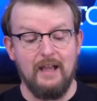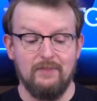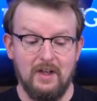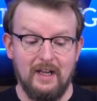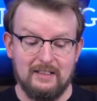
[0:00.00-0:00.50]
I
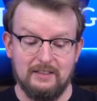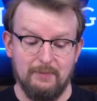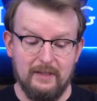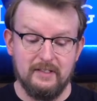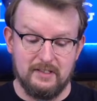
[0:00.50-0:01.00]
have not actually
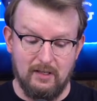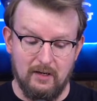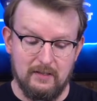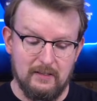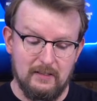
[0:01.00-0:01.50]
read this
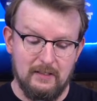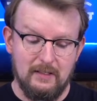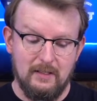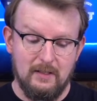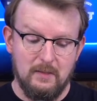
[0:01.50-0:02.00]
card.
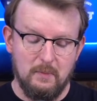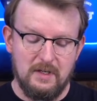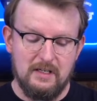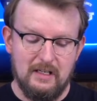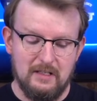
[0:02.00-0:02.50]

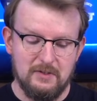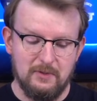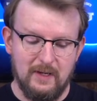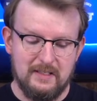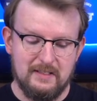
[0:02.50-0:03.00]
What an
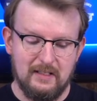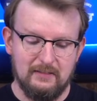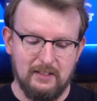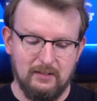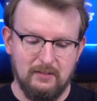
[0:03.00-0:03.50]

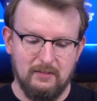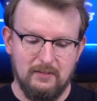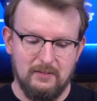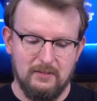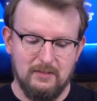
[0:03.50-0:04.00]
interesting little
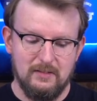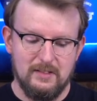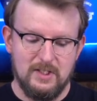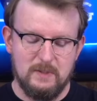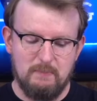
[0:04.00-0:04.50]

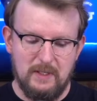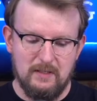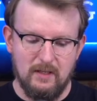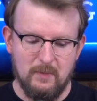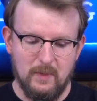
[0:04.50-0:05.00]

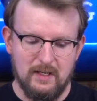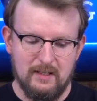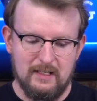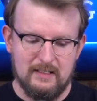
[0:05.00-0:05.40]
spin on one of